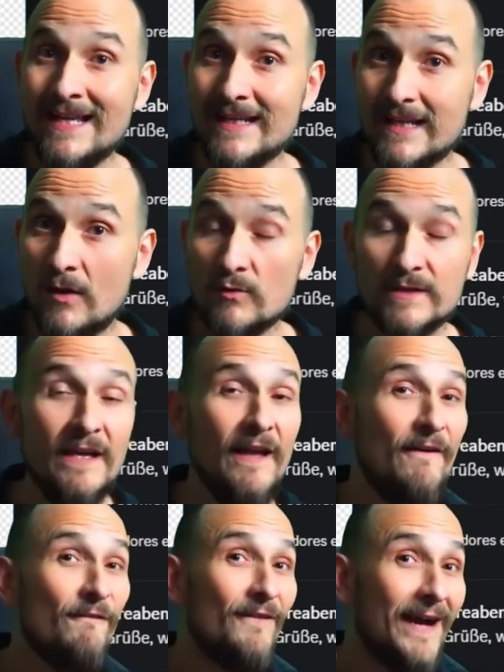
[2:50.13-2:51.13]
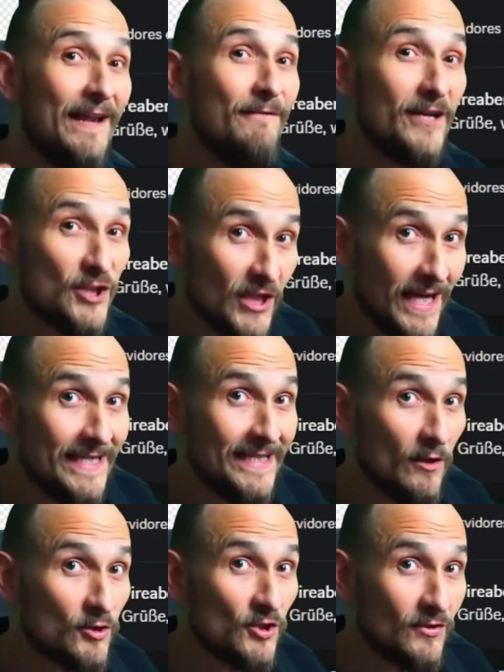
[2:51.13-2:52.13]
so they just can't recreate the
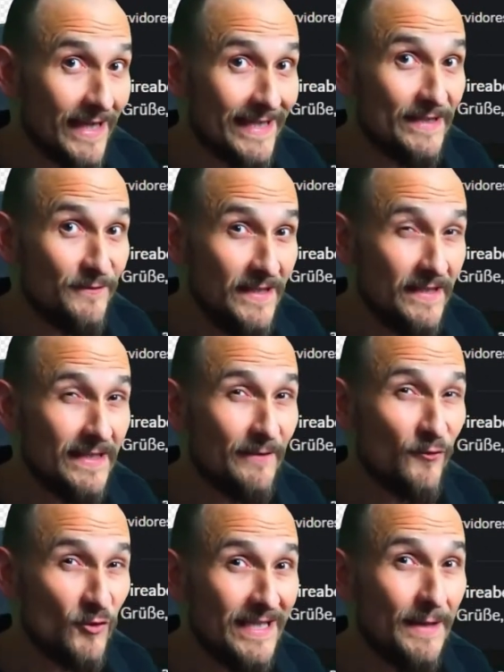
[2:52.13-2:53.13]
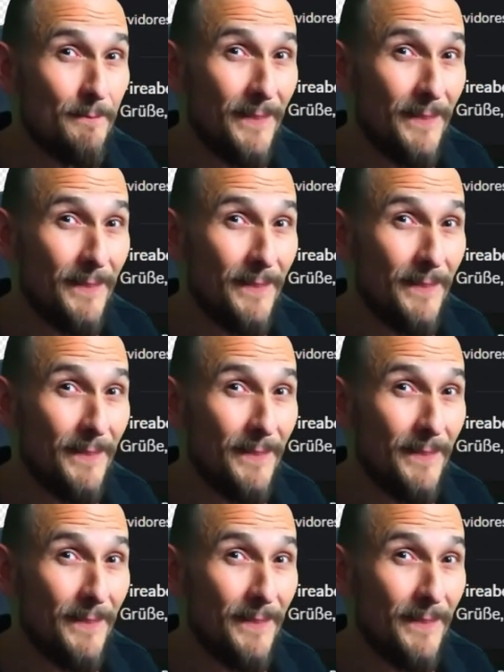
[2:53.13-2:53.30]
exact same one again.